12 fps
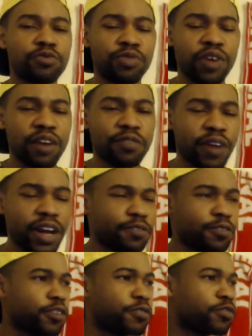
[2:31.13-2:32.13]

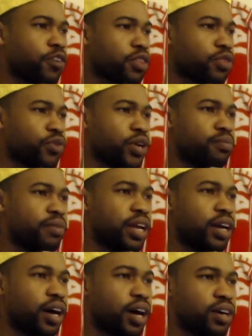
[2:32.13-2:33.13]
Frankfurt front three,
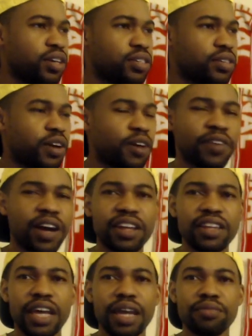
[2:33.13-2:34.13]
man. I forgot
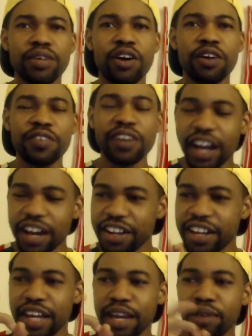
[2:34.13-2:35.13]
their
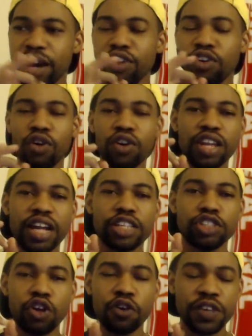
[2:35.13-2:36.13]
name. I know only
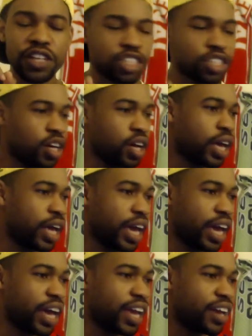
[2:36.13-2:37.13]
like Jovic,
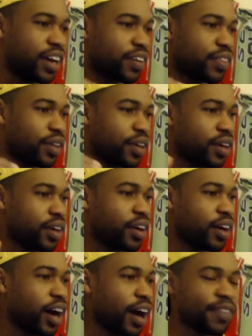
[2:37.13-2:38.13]
and
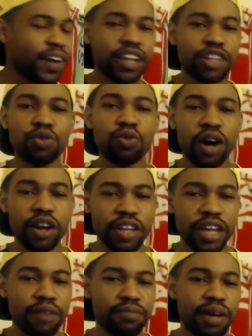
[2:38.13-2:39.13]
I forgot the two other
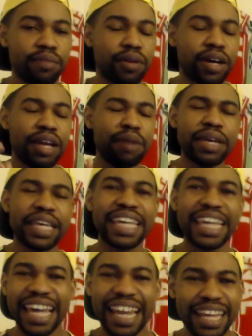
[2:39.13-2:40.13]
name, man. But they be
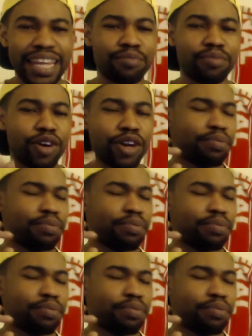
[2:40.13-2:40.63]
killing it, bro.